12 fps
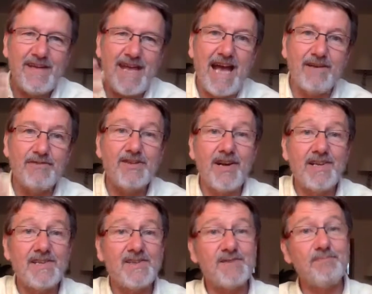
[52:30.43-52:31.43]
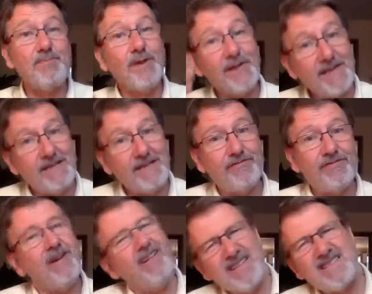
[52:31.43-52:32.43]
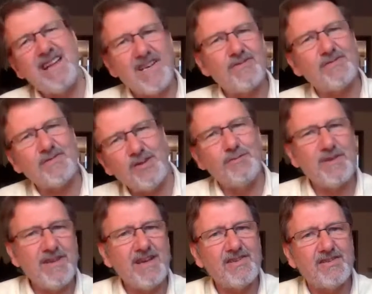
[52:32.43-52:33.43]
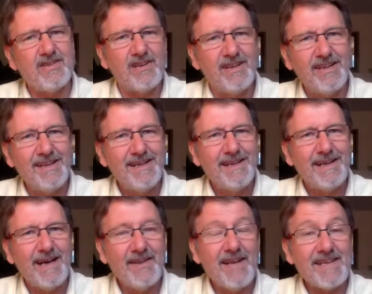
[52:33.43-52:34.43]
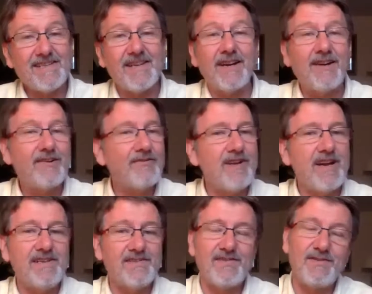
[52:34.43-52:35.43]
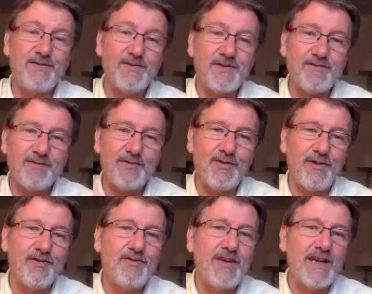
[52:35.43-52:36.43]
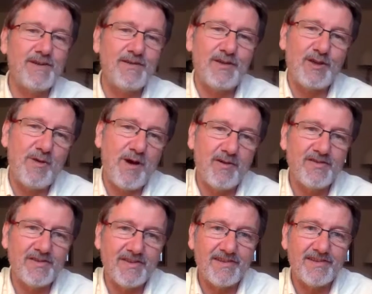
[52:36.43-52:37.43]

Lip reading: energize this belief, oh, it's natural, it's human nature. And that's a great excuse for not doing anything about it.